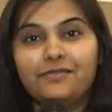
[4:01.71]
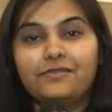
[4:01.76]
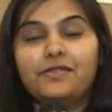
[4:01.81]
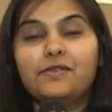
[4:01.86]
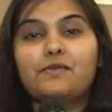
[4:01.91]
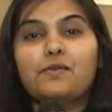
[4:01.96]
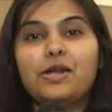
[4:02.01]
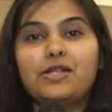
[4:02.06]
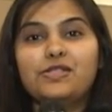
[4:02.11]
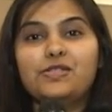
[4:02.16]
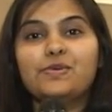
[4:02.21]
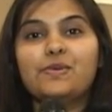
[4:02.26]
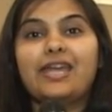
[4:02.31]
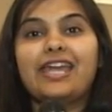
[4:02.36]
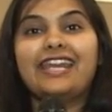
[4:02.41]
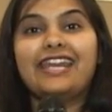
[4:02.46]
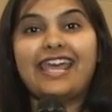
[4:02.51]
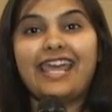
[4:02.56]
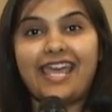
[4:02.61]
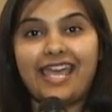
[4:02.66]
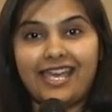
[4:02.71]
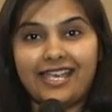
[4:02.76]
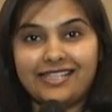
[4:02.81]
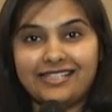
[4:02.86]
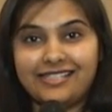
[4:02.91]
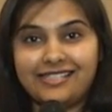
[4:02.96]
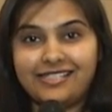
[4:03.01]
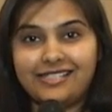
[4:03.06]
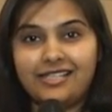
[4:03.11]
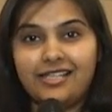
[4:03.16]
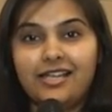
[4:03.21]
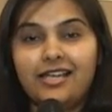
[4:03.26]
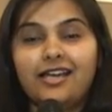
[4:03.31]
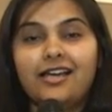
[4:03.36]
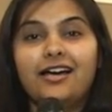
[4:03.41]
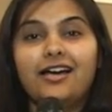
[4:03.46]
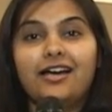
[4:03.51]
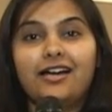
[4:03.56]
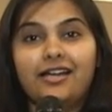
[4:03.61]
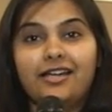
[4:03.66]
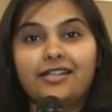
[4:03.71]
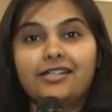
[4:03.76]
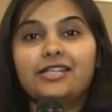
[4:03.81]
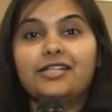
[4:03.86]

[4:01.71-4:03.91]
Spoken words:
we want to enhance our